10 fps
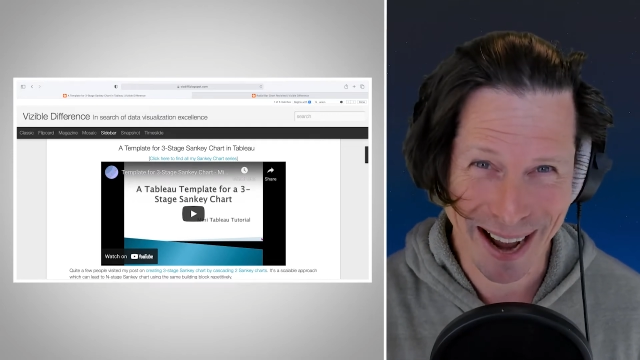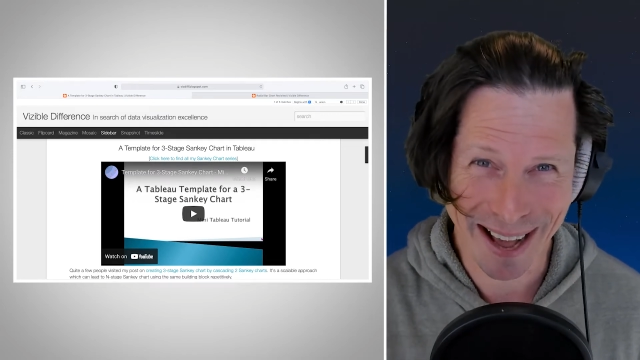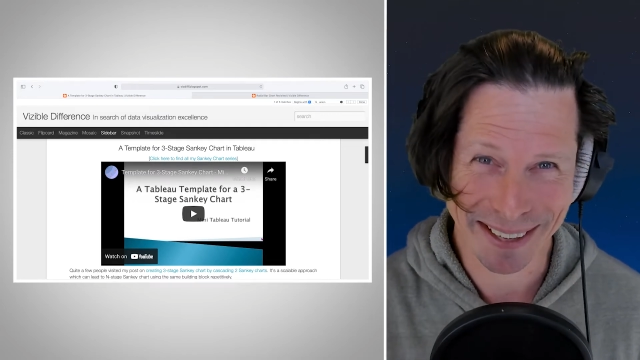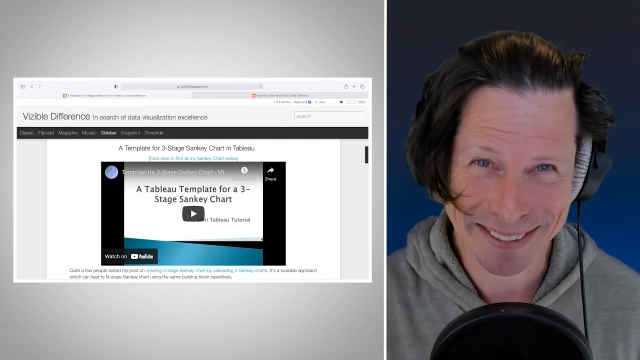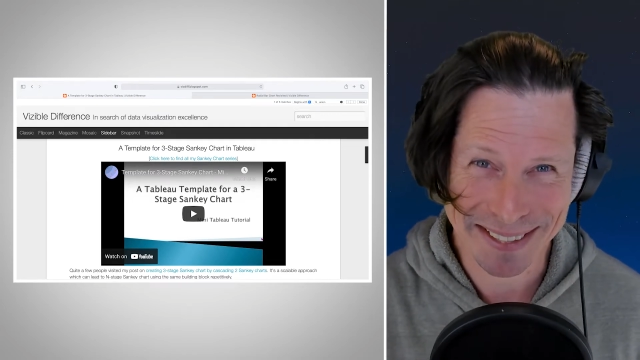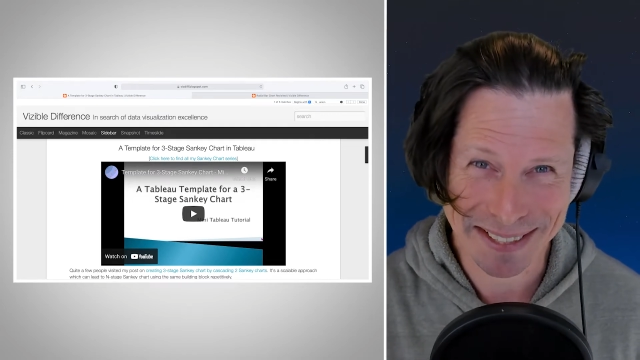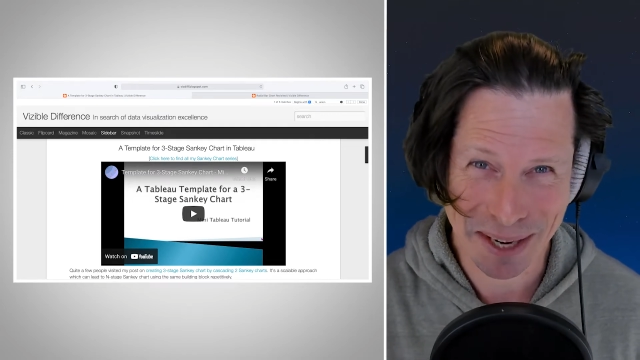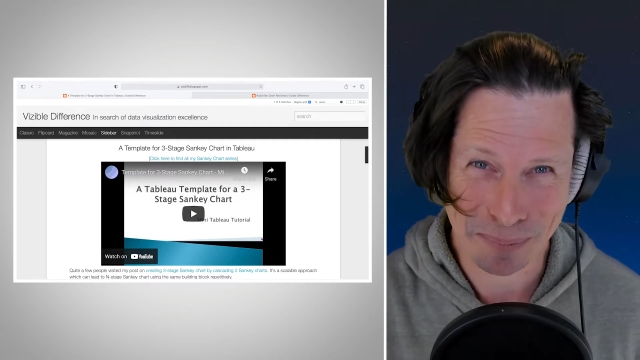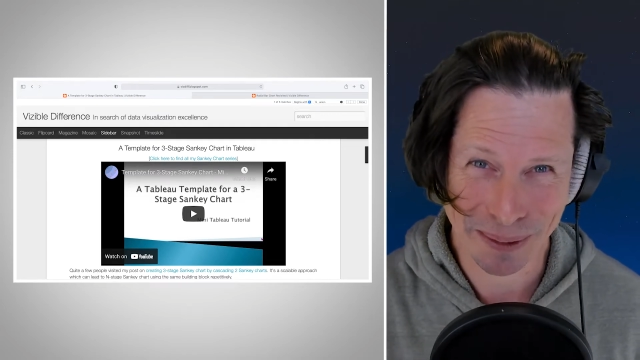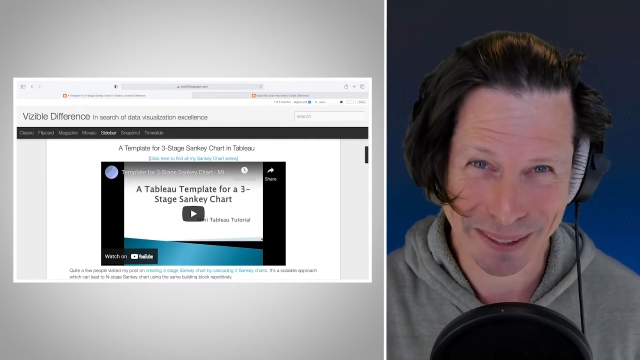Alex's
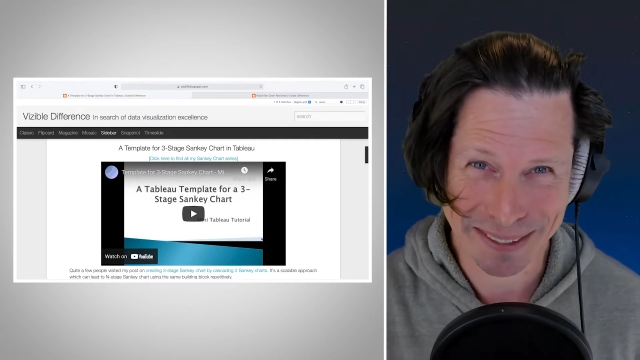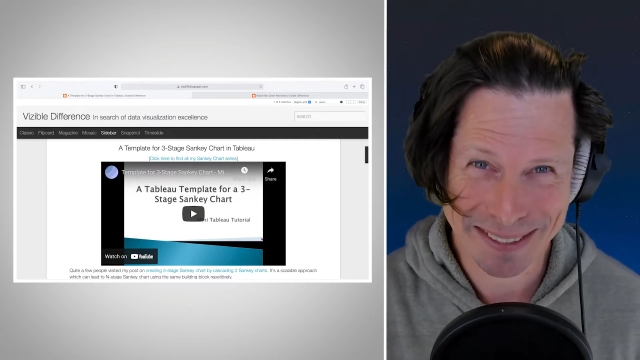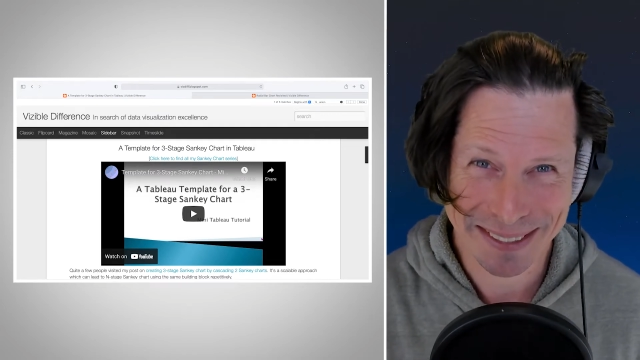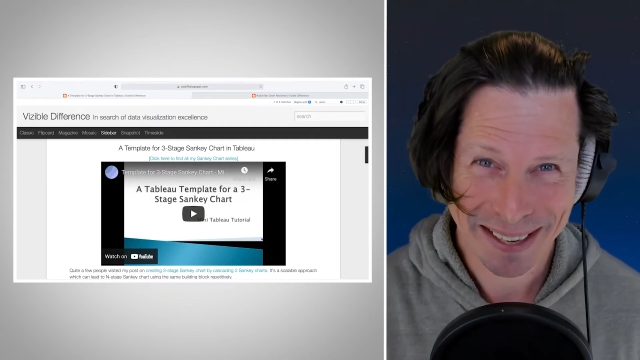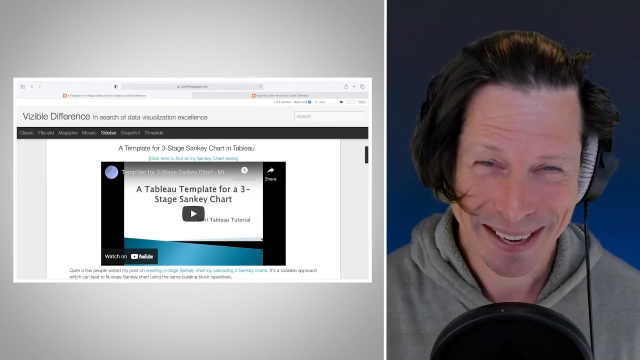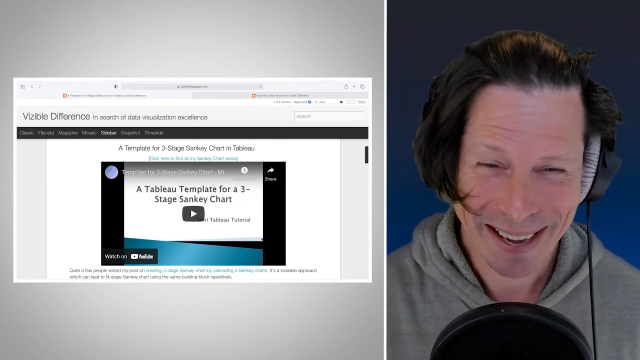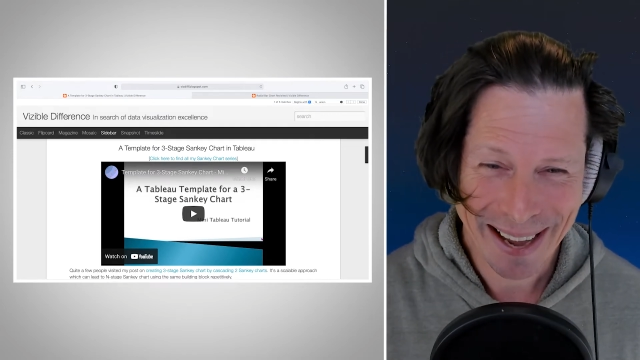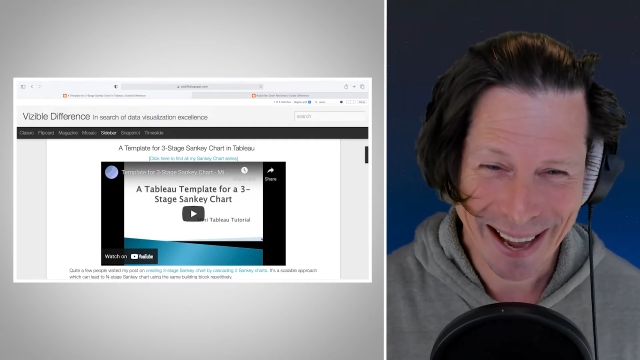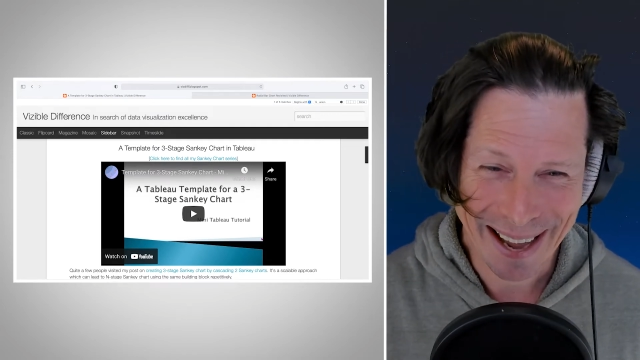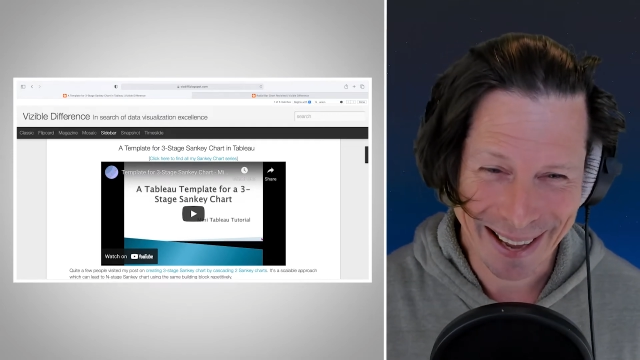templates.
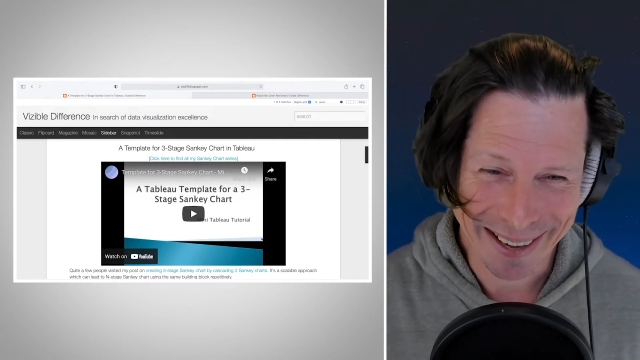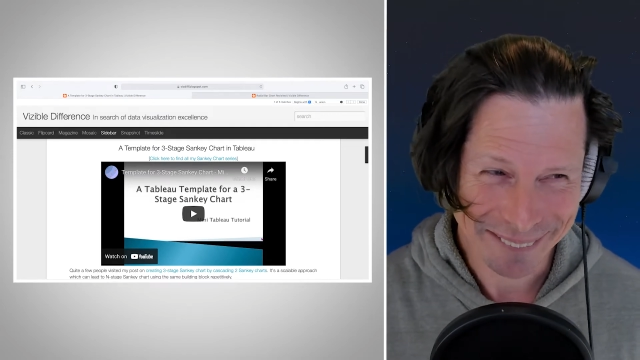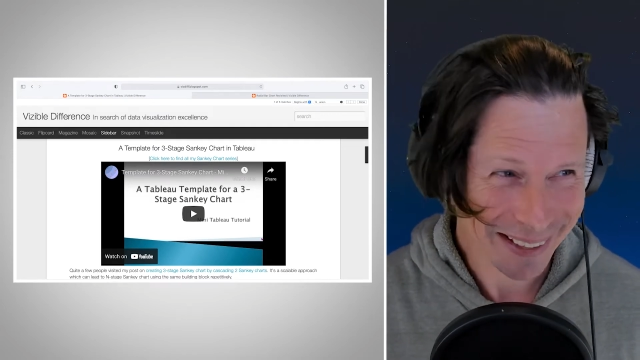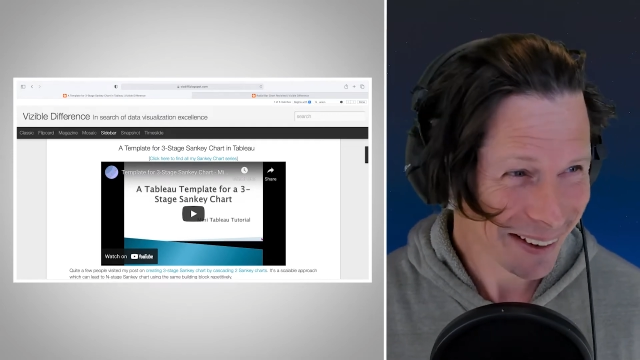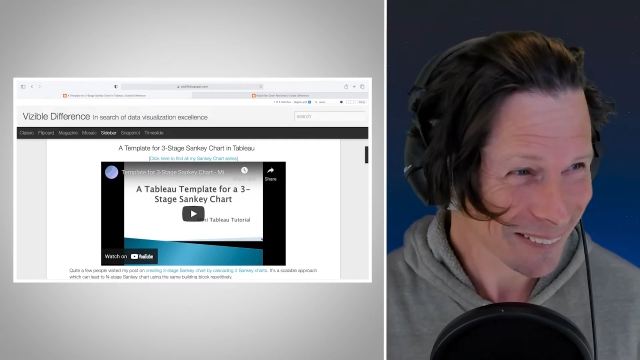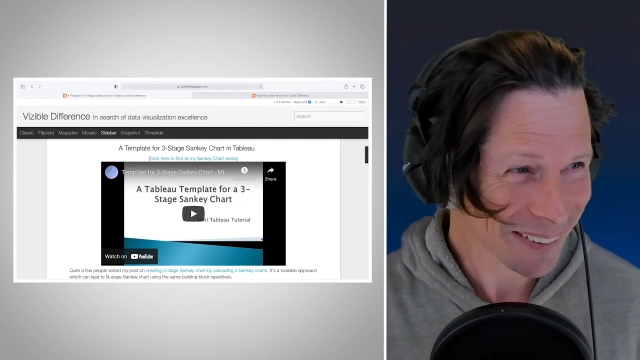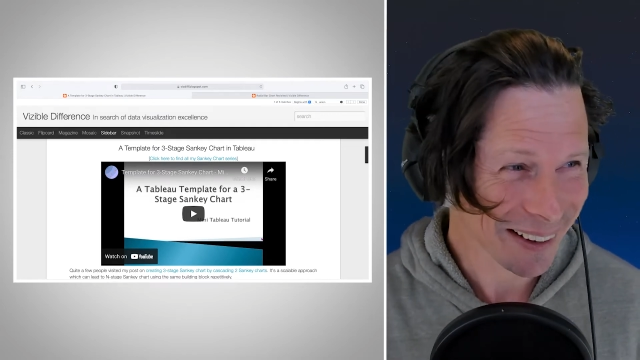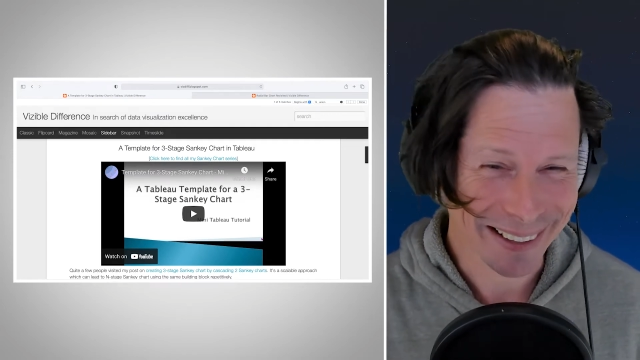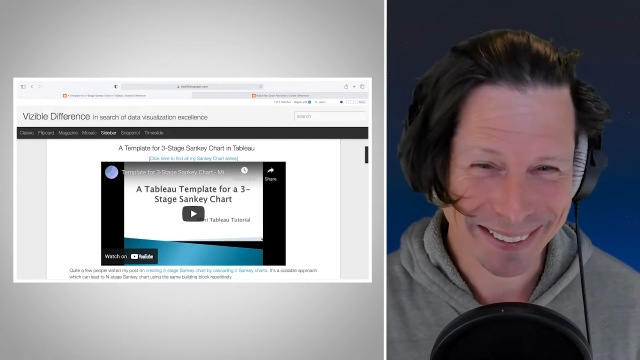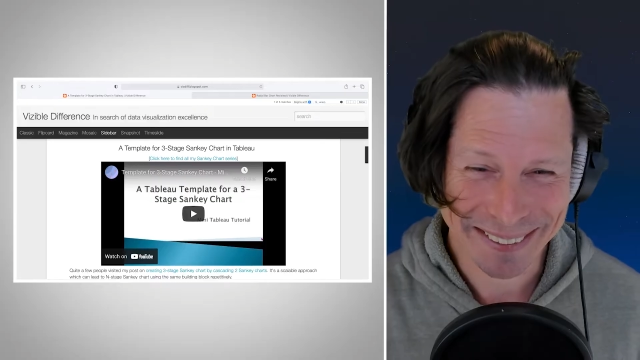And I'm like, oh,
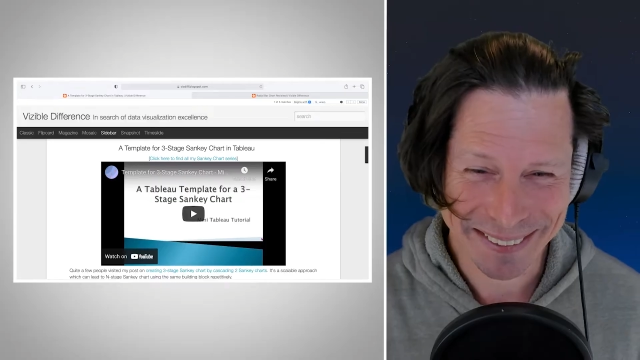good, I get to